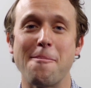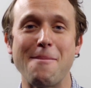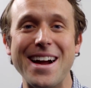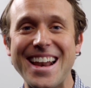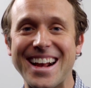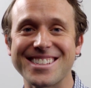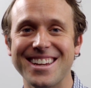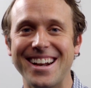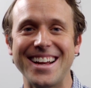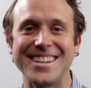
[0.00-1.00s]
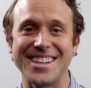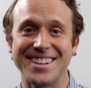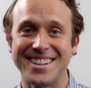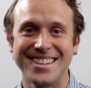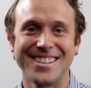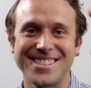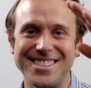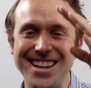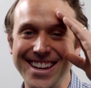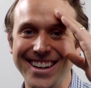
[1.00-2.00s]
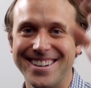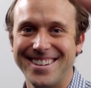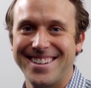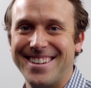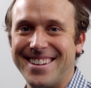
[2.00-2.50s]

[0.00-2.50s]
my next light idea. See ya!